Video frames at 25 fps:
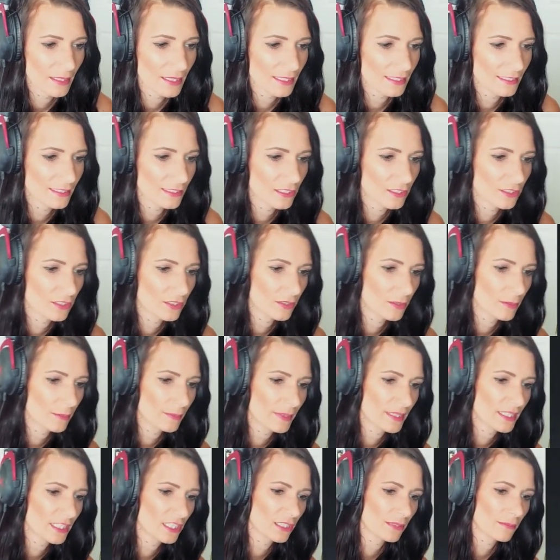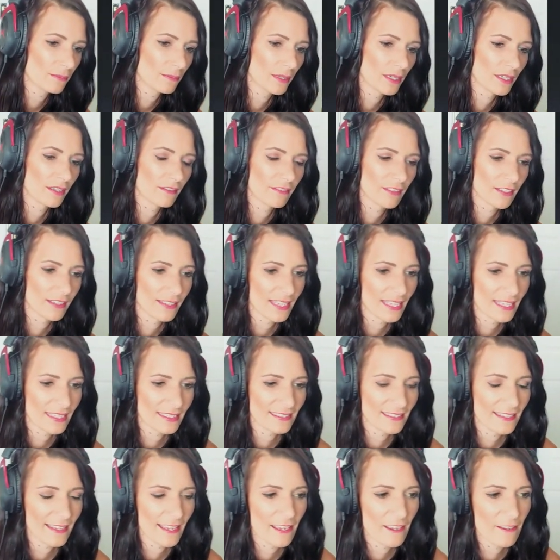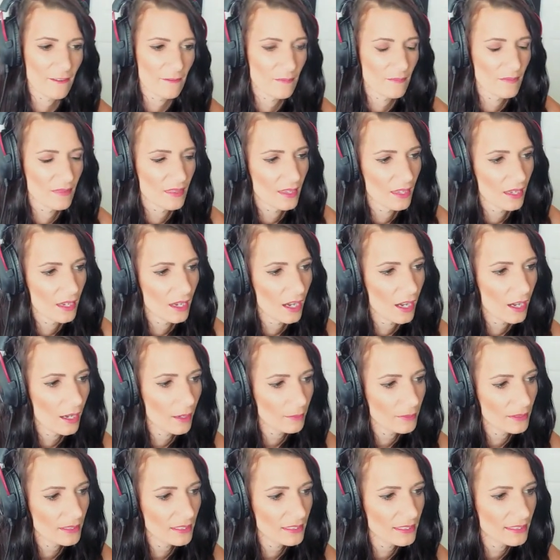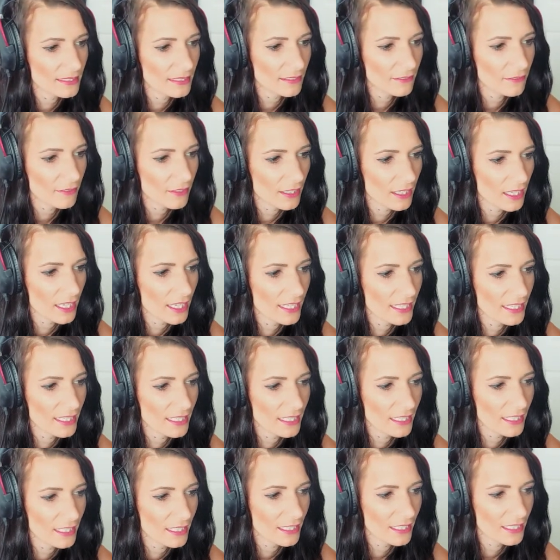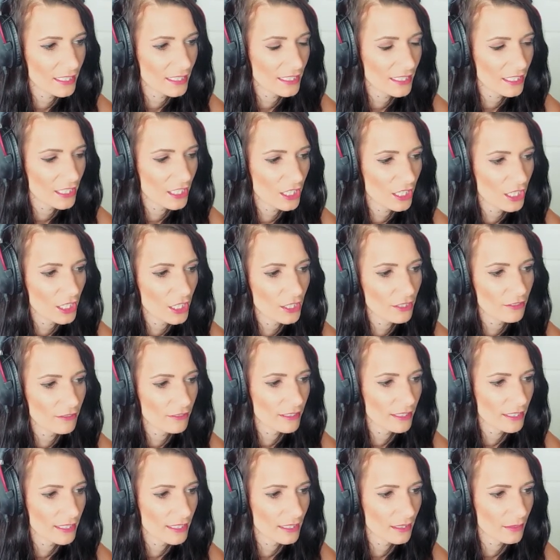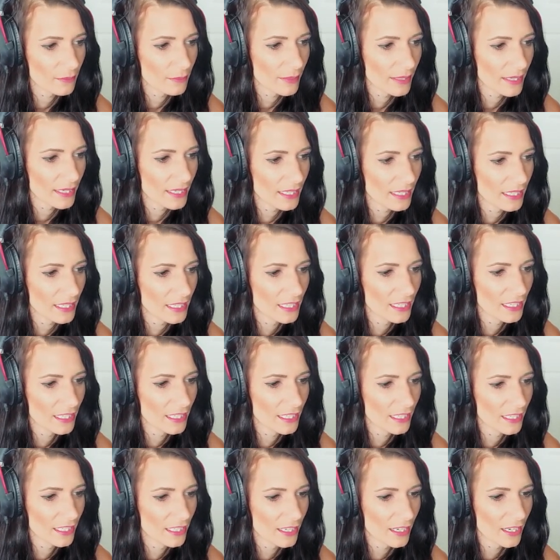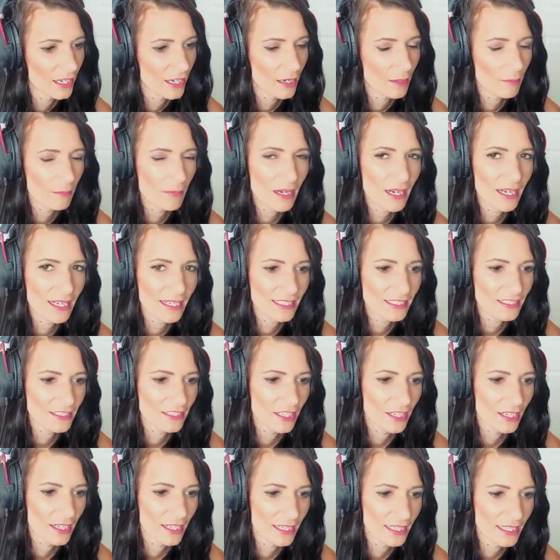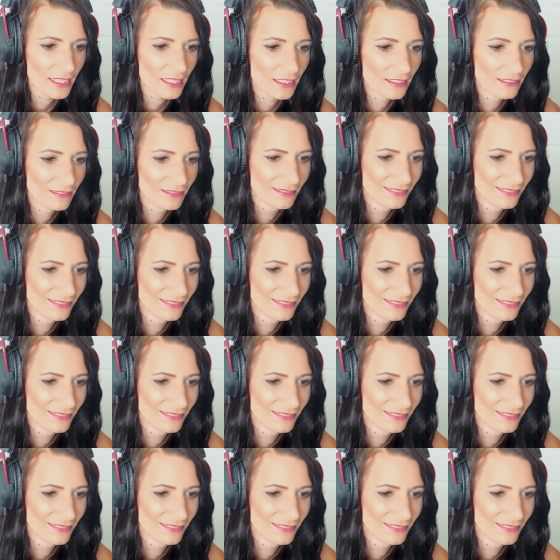Let's just do a big jump over, that's it. I'm going to see if I, like, can lure her the other way. I might die.